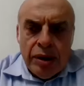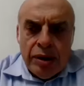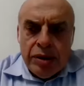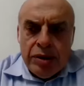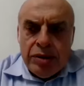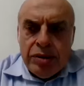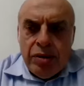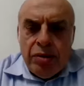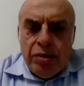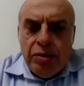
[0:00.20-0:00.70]

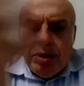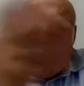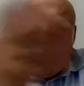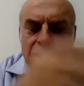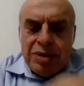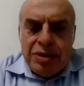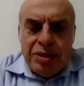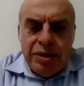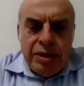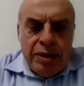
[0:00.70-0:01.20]
So
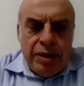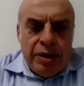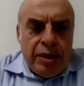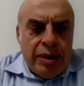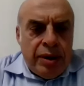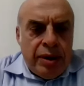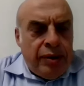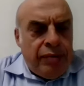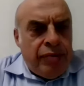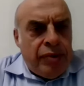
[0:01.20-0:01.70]
it's uh,
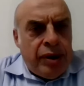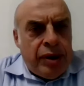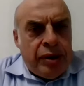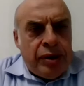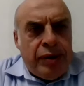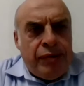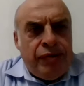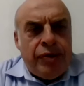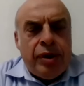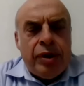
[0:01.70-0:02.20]
even
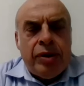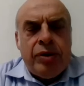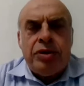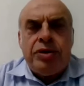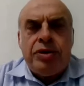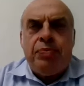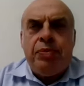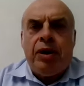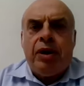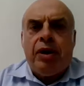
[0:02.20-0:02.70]
difficult to
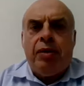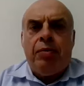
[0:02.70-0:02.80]
speak